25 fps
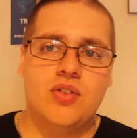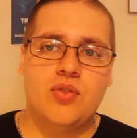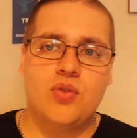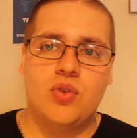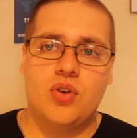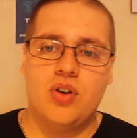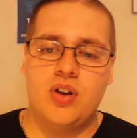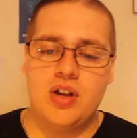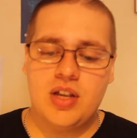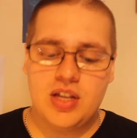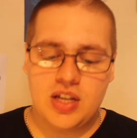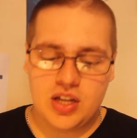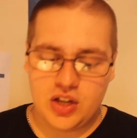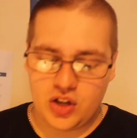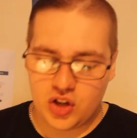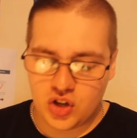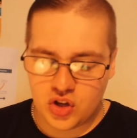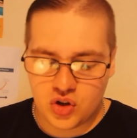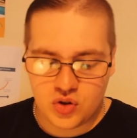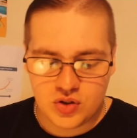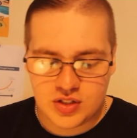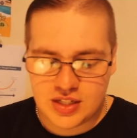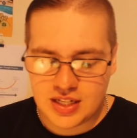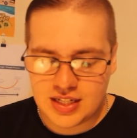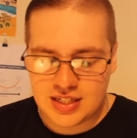Right? You can
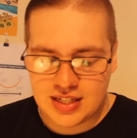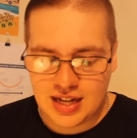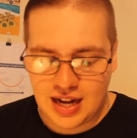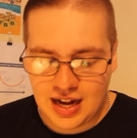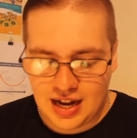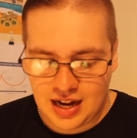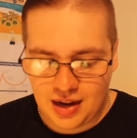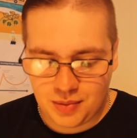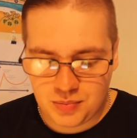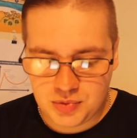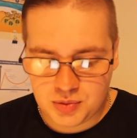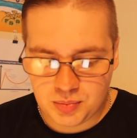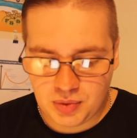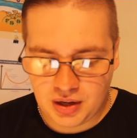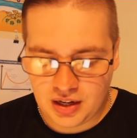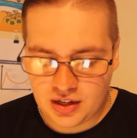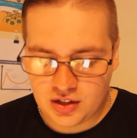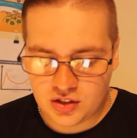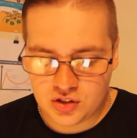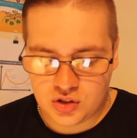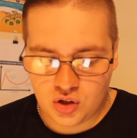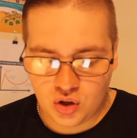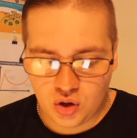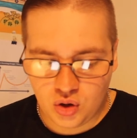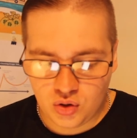use these apps, man.
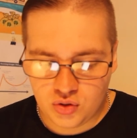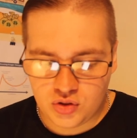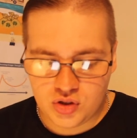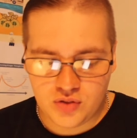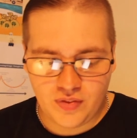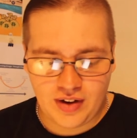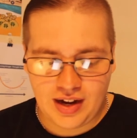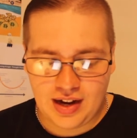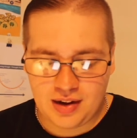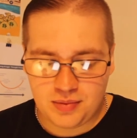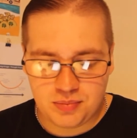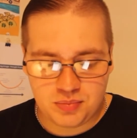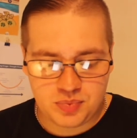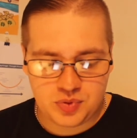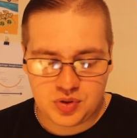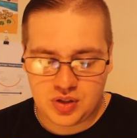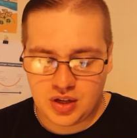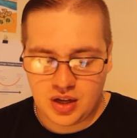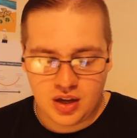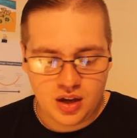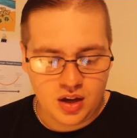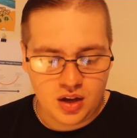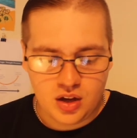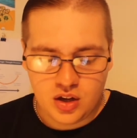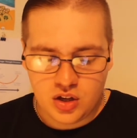There's loads of apps
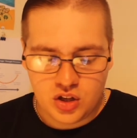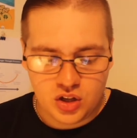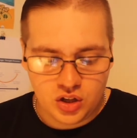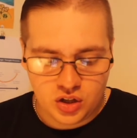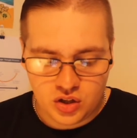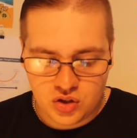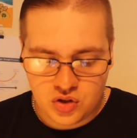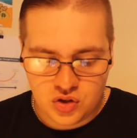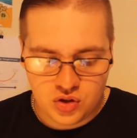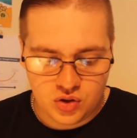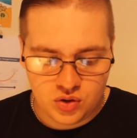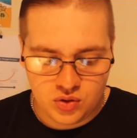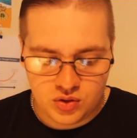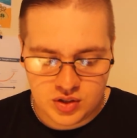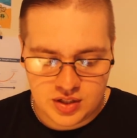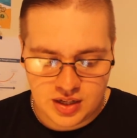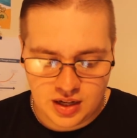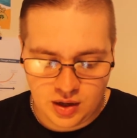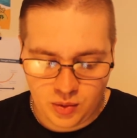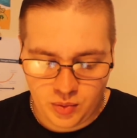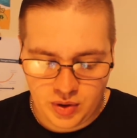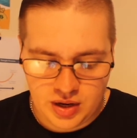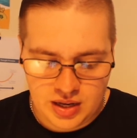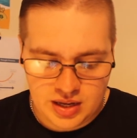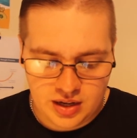you can use
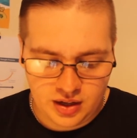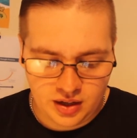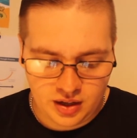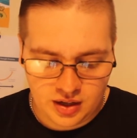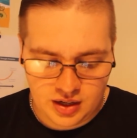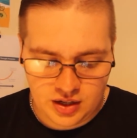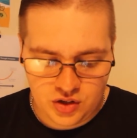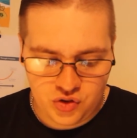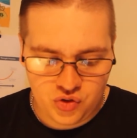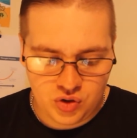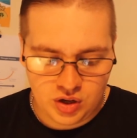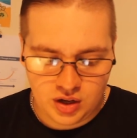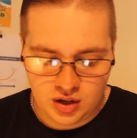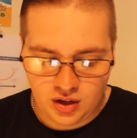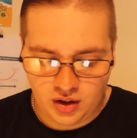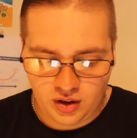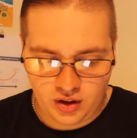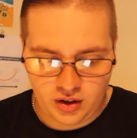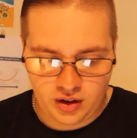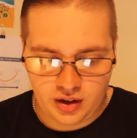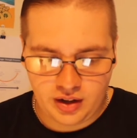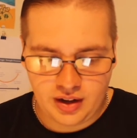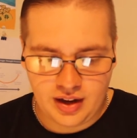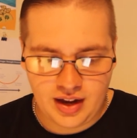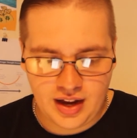here where you can literally
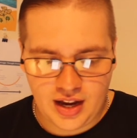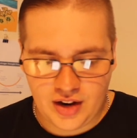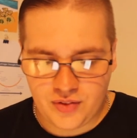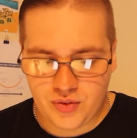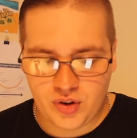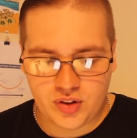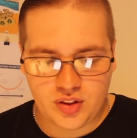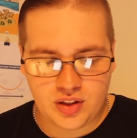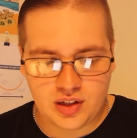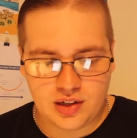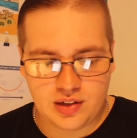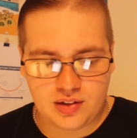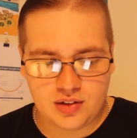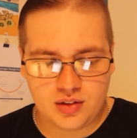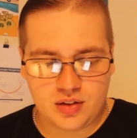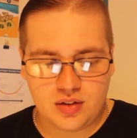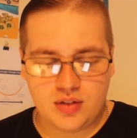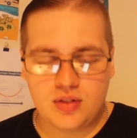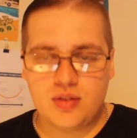log everything.